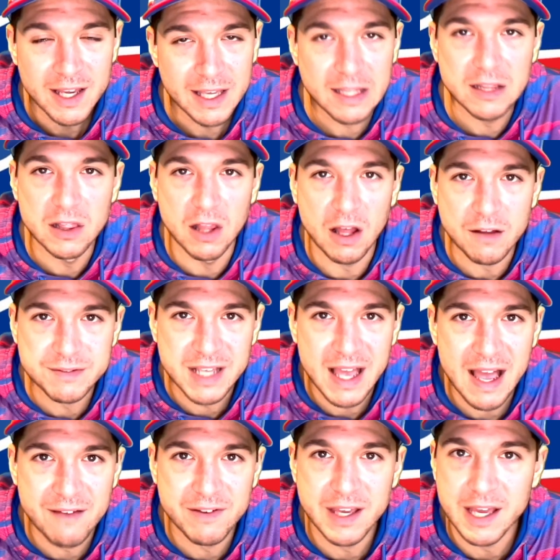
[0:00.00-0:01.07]
He loves
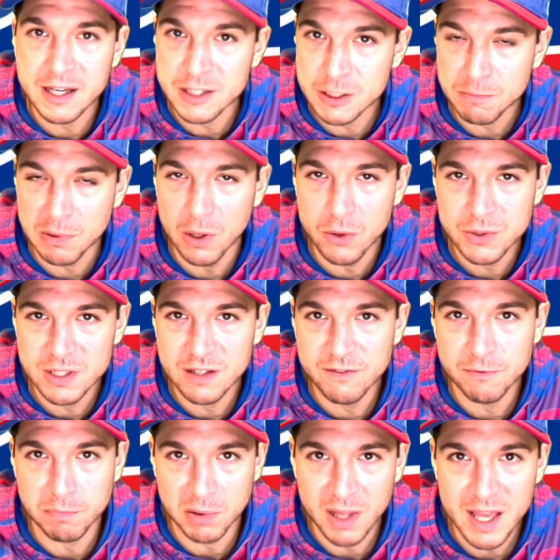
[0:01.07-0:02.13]
having
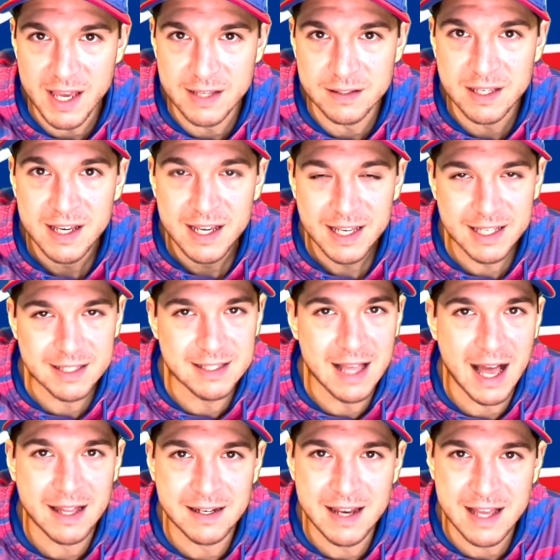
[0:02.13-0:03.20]
explosive plays. He's
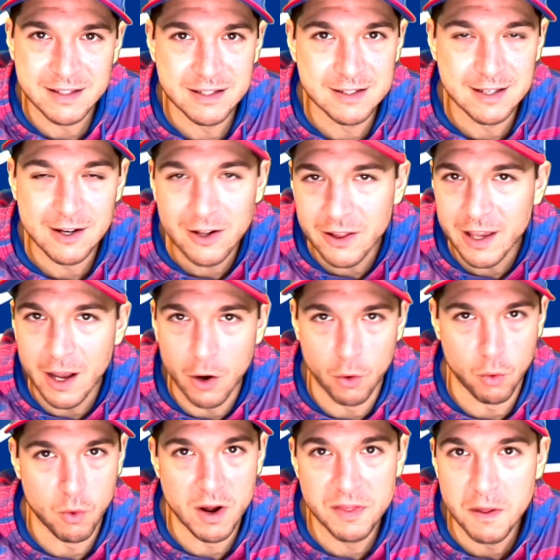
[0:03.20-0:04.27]
not necessarily a
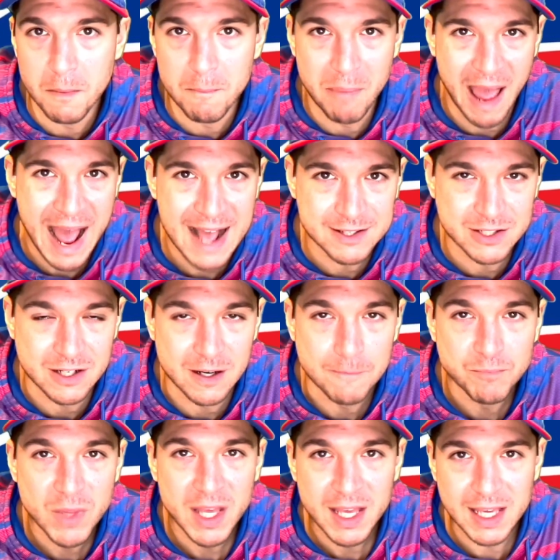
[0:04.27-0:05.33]
rhythm passer.
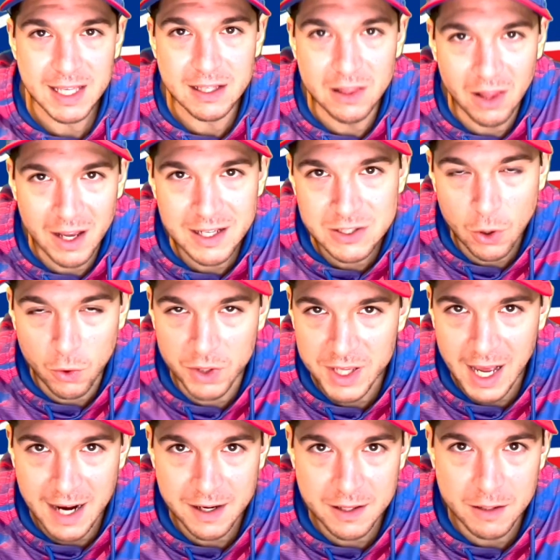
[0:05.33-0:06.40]
He likes holding
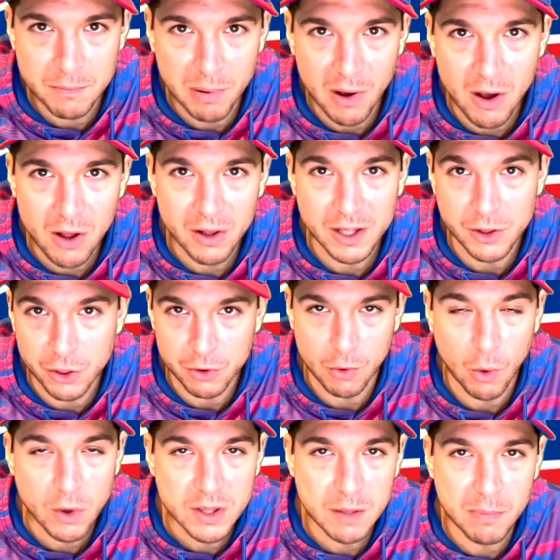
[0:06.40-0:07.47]
onto the ball and
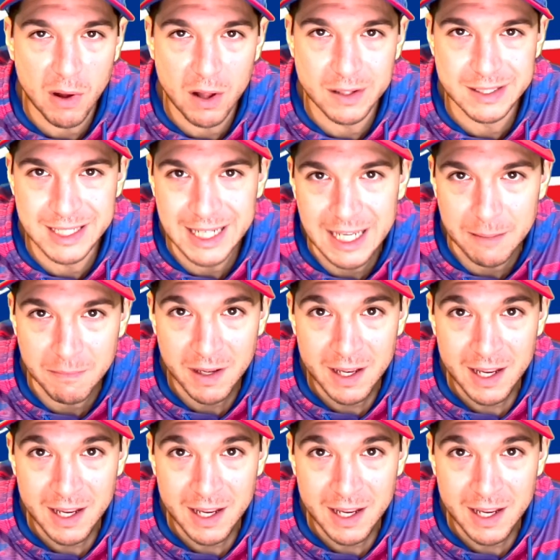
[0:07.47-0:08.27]
throwing the ball deep.